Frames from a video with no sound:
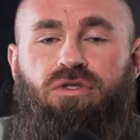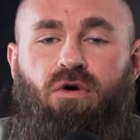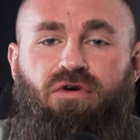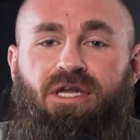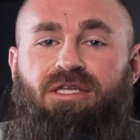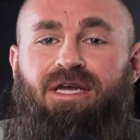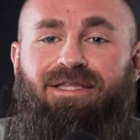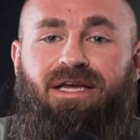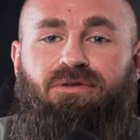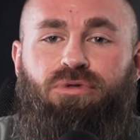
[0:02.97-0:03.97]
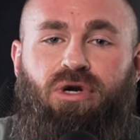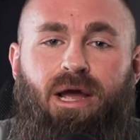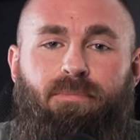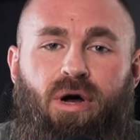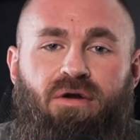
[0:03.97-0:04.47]
don't forget to hit that
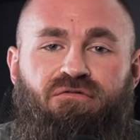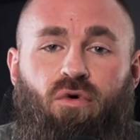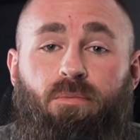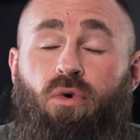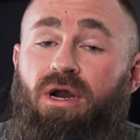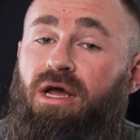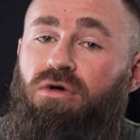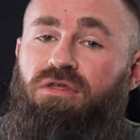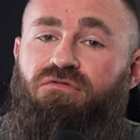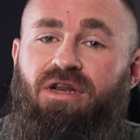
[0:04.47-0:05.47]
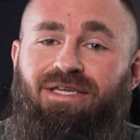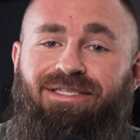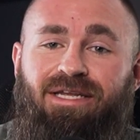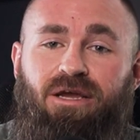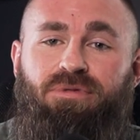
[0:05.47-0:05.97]
subscribe button for more health and fitness
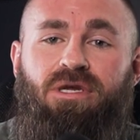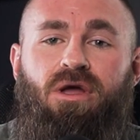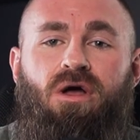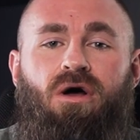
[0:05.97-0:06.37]
tips.